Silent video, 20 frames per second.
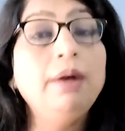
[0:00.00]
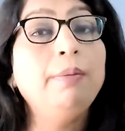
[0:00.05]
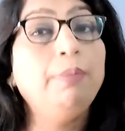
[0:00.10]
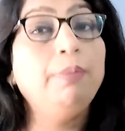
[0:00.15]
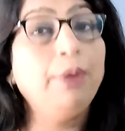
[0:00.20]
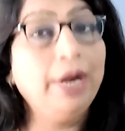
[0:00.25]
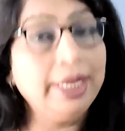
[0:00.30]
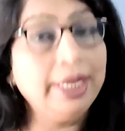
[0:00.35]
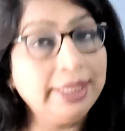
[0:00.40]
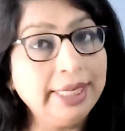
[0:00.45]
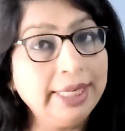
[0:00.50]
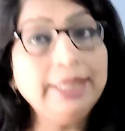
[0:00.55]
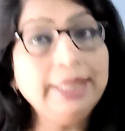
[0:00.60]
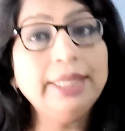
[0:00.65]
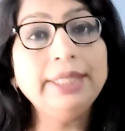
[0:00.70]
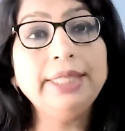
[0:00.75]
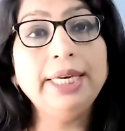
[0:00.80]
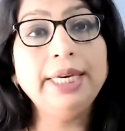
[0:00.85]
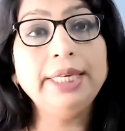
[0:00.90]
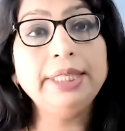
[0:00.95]
present
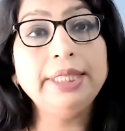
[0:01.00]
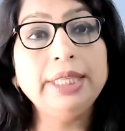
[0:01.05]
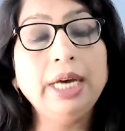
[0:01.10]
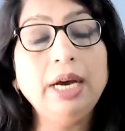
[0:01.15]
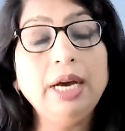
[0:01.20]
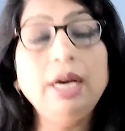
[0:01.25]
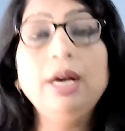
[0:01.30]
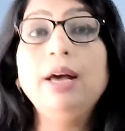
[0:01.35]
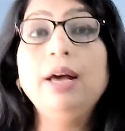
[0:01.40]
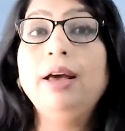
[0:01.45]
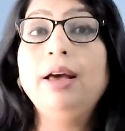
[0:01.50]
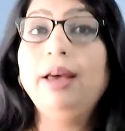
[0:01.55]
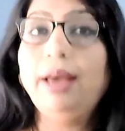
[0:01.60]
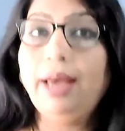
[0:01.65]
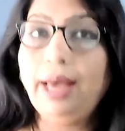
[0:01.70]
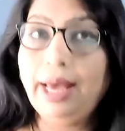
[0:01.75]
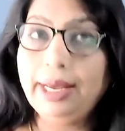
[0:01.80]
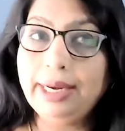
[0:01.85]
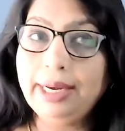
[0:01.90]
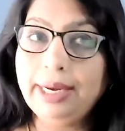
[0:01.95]
the data,
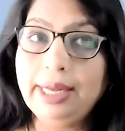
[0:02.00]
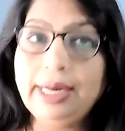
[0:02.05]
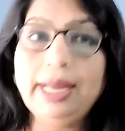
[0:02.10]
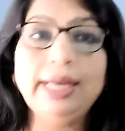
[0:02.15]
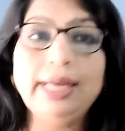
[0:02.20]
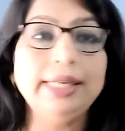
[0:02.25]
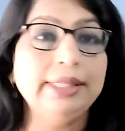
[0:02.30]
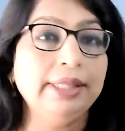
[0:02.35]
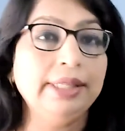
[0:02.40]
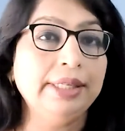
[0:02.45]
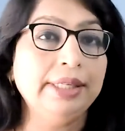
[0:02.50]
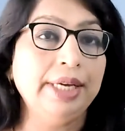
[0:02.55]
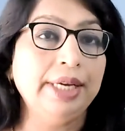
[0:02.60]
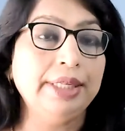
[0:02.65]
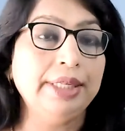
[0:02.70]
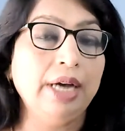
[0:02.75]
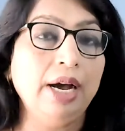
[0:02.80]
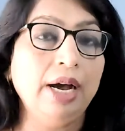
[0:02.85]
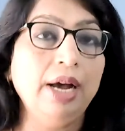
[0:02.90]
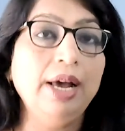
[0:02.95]
analyze the
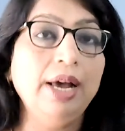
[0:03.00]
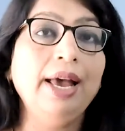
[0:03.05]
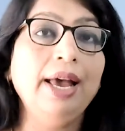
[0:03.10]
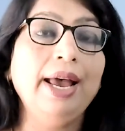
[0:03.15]
data,